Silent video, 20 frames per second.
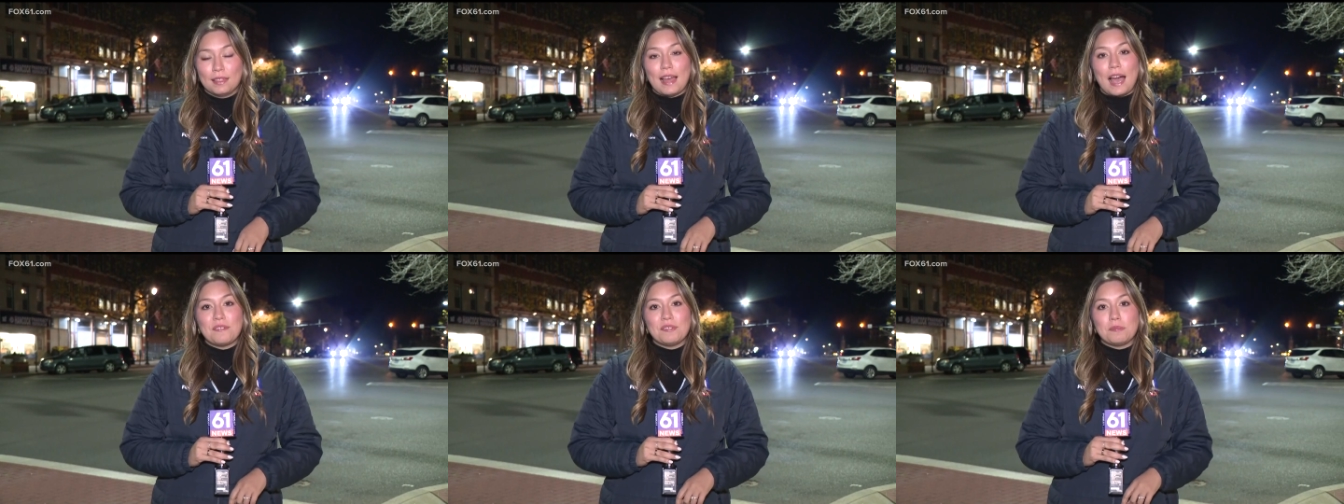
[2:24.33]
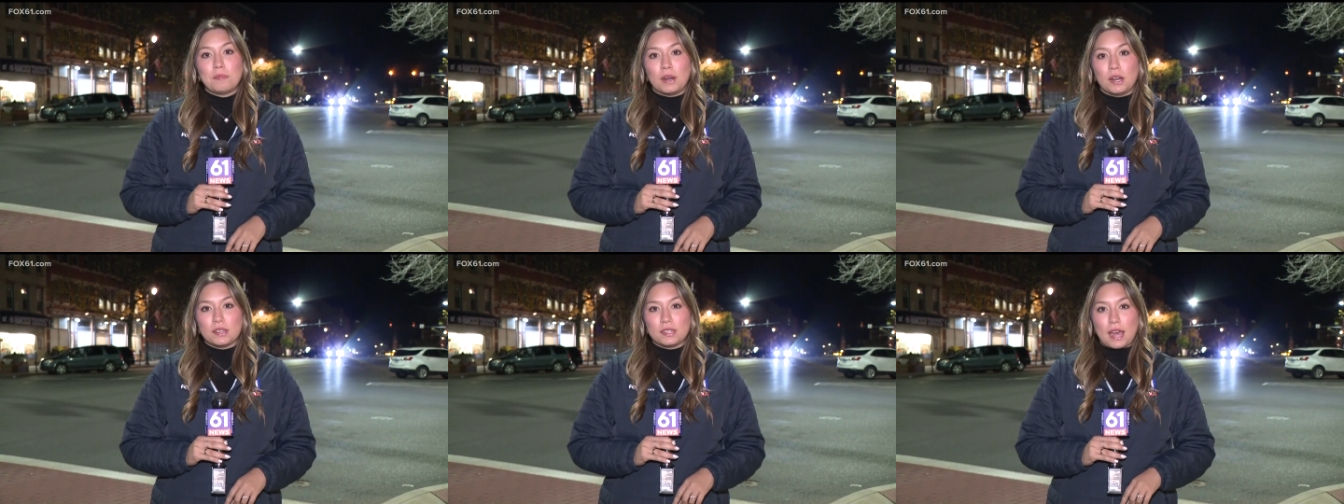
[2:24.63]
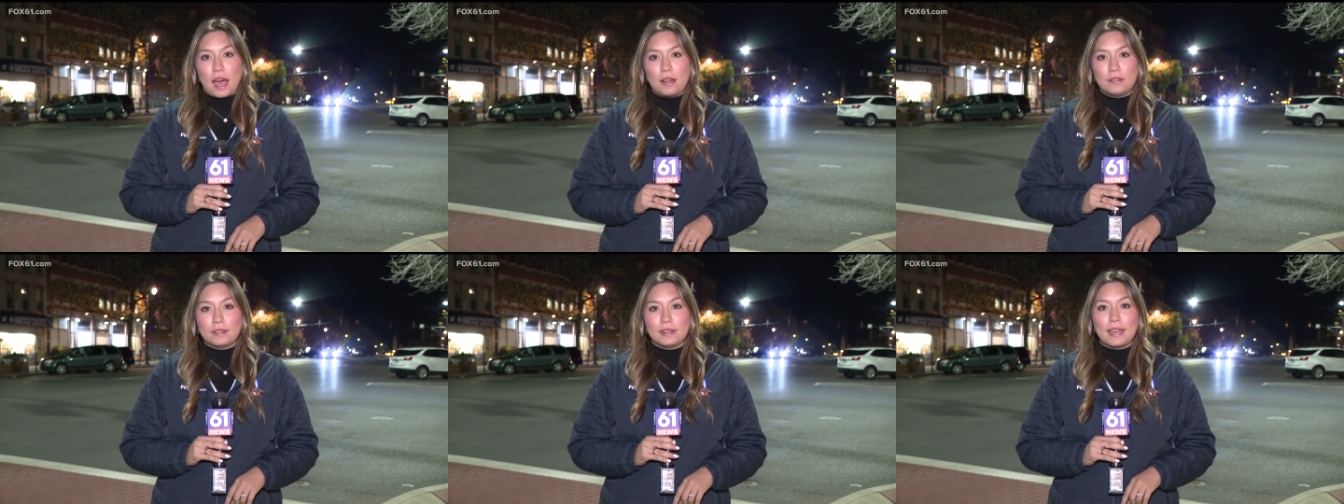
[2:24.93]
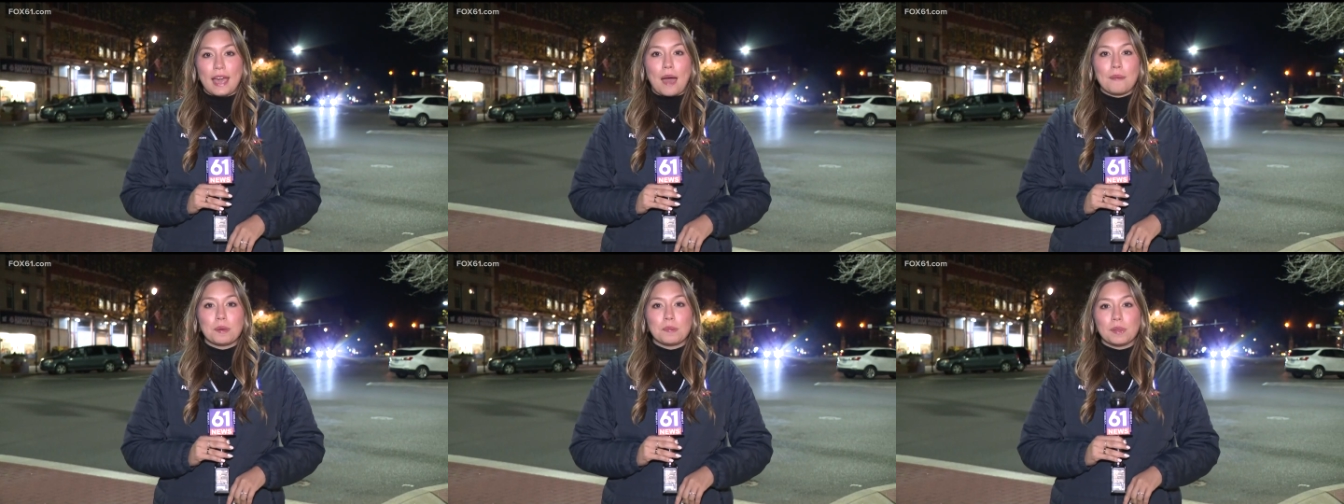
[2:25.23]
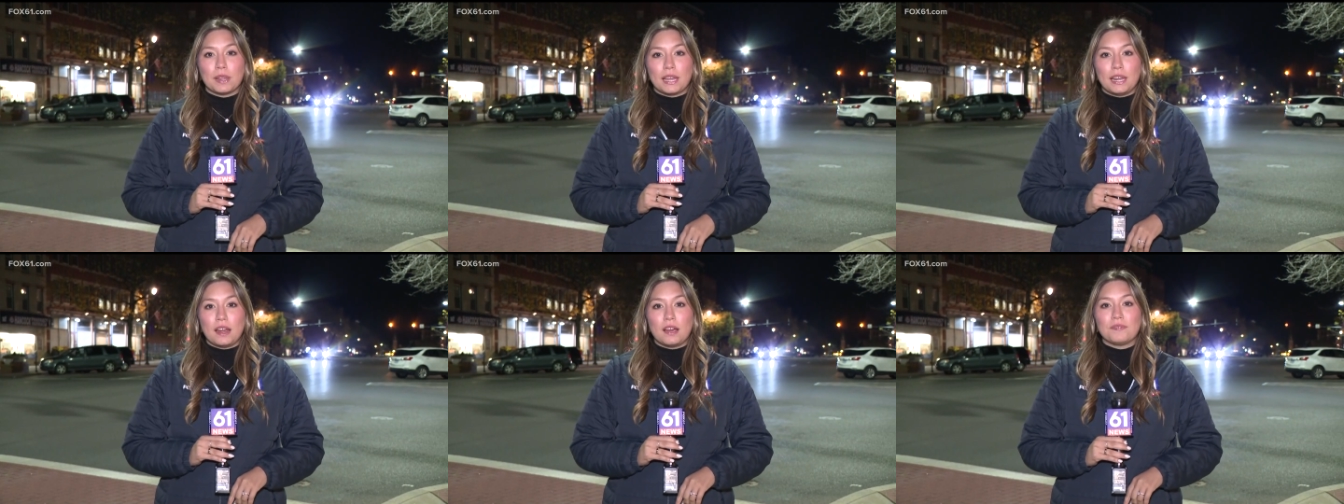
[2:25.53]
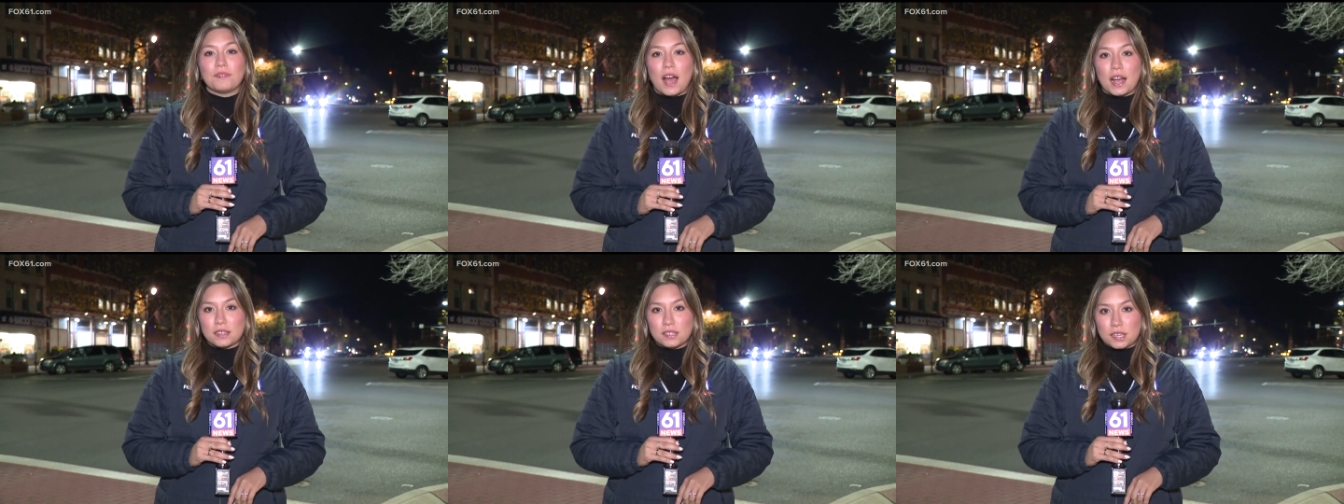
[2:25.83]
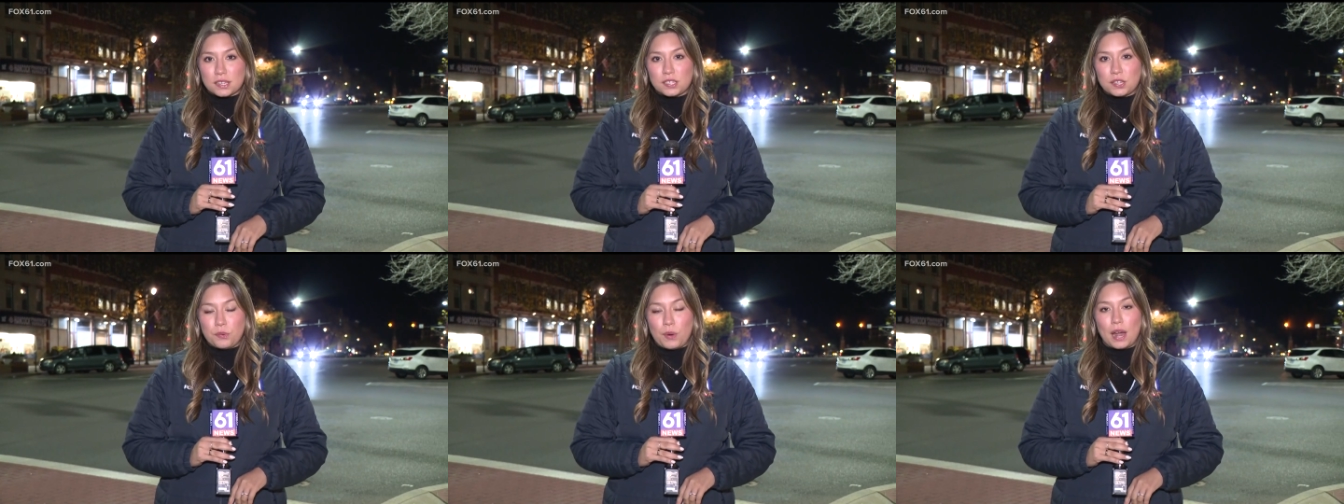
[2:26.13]
Live in Middletown, Gabby Molina,
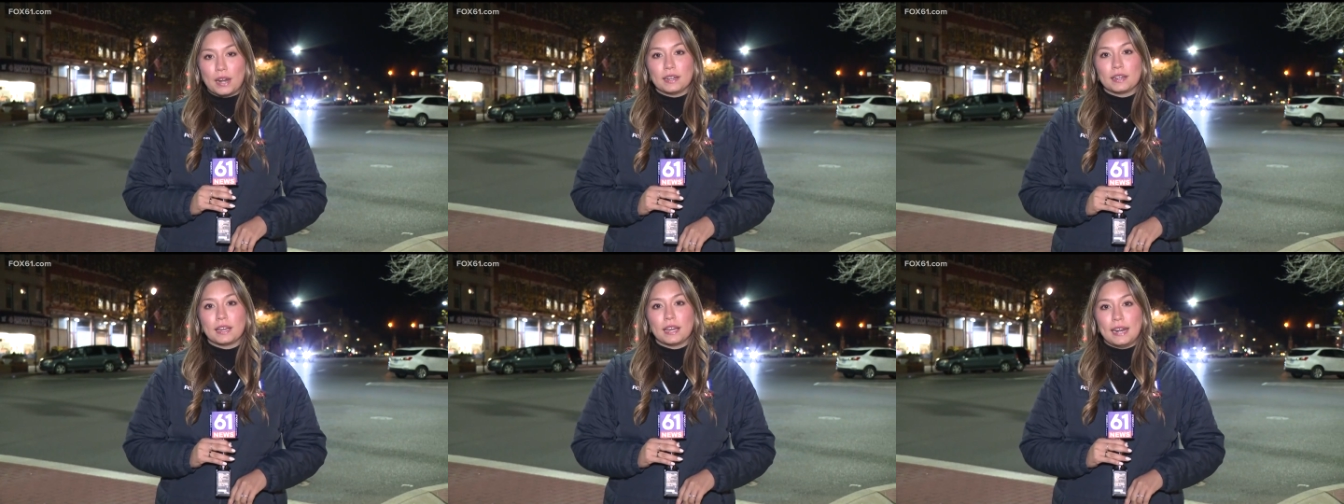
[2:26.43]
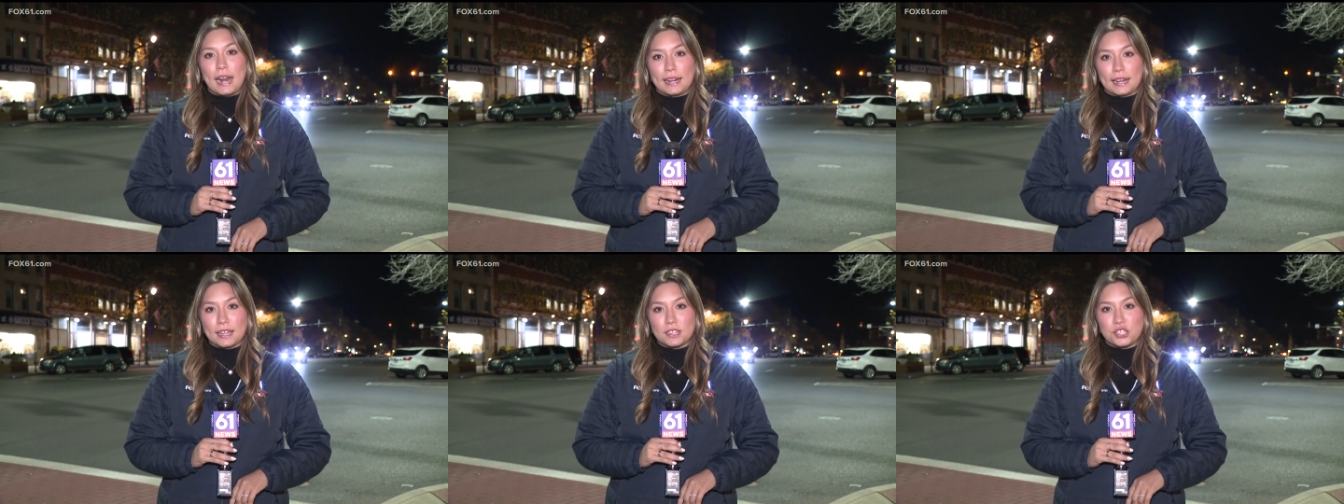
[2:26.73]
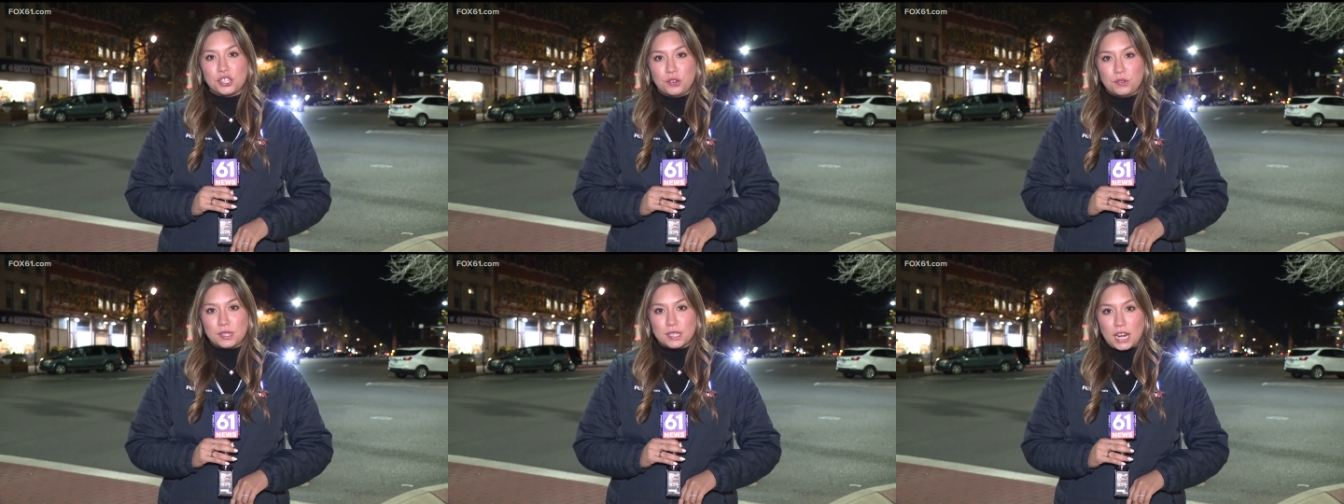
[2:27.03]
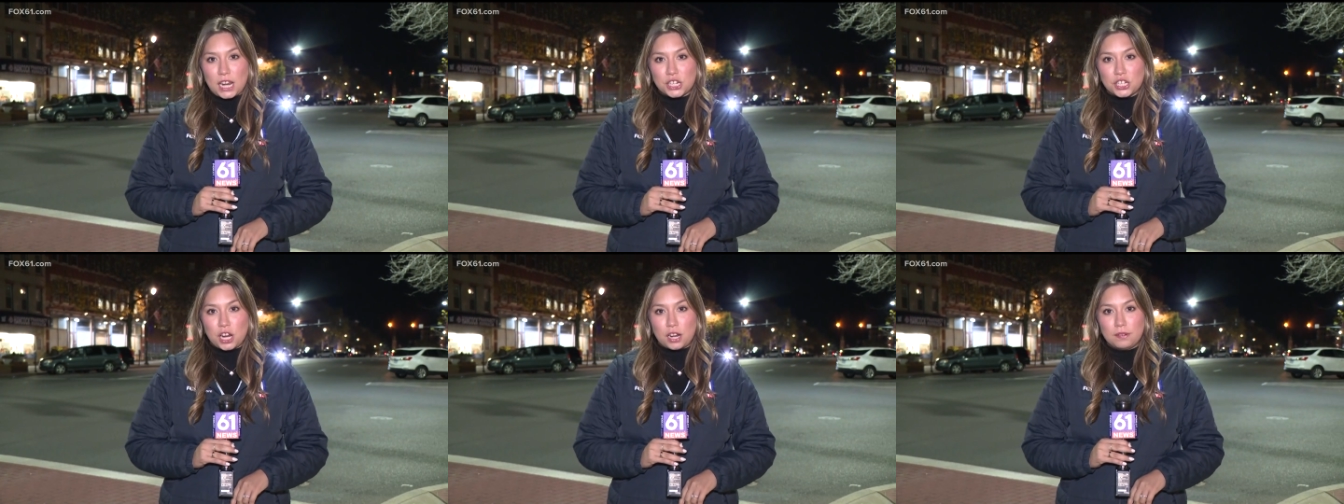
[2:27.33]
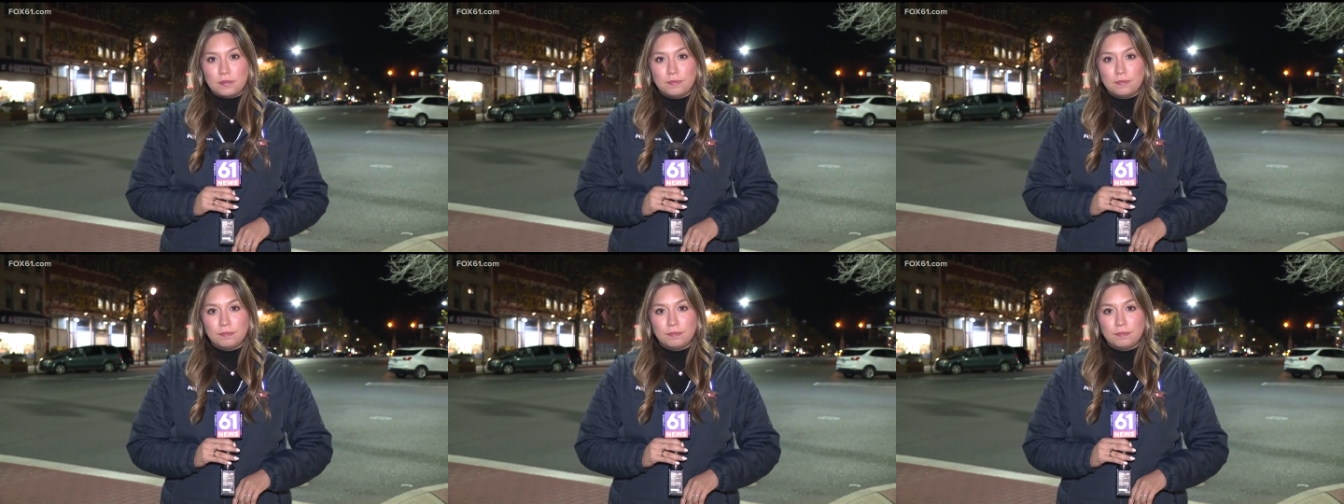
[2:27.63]
FOX 61, Connecticut's news station.